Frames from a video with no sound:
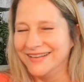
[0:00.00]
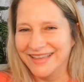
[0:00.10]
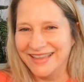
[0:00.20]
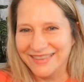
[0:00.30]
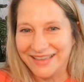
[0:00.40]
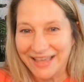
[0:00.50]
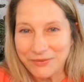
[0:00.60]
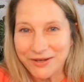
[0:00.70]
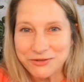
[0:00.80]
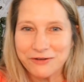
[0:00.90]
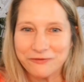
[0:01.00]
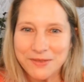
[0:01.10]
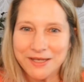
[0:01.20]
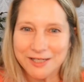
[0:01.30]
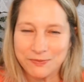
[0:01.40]
the gateway drug for
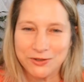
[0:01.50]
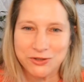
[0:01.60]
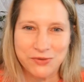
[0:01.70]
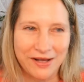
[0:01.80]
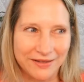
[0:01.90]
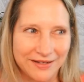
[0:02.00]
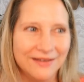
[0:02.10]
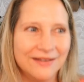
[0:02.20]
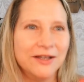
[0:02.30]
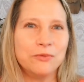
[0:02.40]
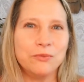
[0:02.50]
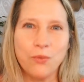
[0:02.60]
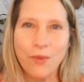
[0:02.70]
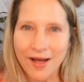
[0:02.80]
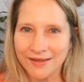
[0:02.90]
me to spirituality
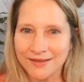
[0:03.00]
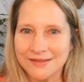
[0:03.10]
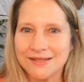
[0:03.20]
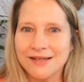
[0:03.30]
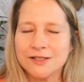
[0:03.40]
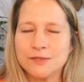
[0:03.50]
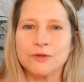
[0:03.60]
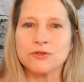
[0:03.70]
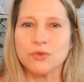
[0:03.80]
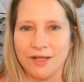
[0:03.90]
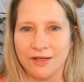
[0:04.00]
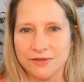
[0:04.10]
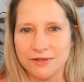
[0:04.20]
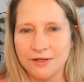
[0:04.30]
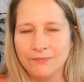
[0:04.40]
was spiritual
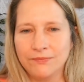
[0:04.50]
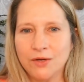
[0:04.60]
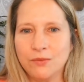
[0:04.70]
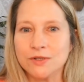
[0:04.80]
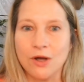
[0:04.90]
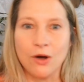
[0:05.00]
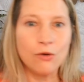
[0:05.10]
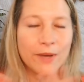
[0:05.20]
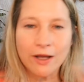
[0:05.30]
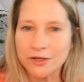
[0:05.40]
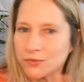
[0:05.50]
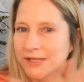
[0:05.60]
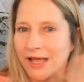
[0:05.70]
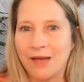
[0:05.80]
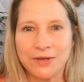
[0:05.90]
gifts. It was, oh my gosh,
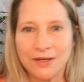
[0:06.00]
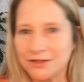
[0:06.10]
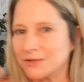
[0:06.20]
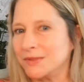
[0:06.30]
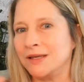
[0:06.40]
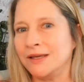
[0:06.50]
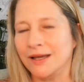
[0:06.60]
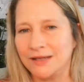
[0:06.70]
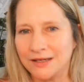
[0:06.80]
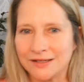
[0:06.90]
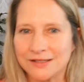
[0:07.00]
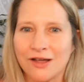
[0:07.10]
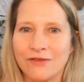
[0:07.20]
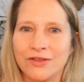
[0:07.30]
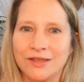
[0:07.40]
what's happening to me? I need to
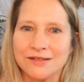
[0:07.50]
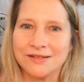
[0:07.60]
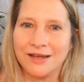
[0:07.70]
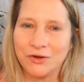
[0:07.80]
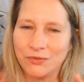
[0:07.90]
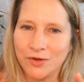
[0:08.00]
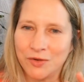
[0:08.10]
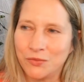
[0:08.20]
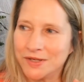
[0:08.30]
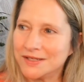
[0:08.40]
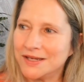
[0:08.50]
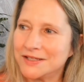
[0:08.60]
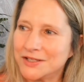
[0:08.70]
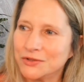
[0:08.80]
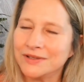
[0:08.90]
discover this. And it wasn't
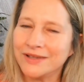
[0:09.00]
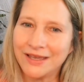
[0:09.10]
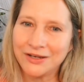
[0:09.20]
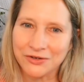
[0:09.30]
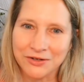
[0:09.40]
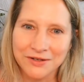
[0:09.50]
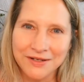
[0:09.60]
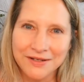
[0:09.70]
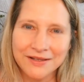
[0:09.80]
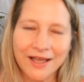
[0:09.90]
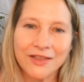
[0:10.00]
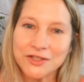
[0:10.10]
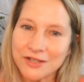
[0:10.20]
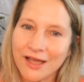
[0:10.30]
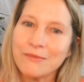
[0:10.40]
until later, like at the
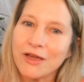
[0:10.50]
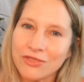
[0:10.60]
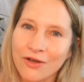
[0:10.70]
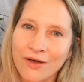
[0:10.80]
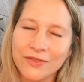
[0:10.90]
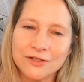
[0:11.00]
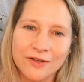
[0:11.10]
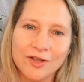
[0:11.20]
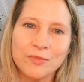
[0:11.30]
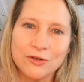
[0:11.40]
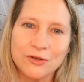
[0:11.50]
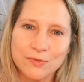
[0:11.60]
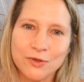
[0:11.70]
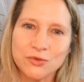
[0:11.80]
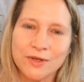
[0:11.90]
time, I thought that developing your
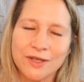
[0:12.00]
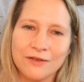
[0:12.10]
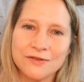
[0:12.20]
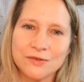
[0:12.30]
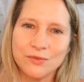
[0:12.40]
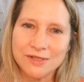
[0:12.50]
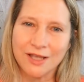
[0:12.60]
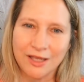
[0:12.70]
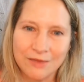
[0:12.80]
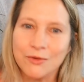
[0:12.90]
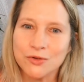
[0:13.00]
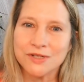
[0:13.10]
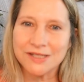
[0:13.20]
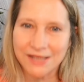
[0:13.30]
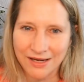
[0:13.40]
spiritual gifts was like the most
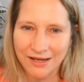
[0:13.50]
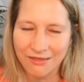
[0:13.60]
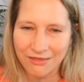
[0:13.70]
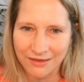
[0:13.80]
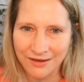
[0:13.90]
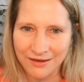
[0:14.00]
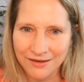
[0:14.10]
exciting thing.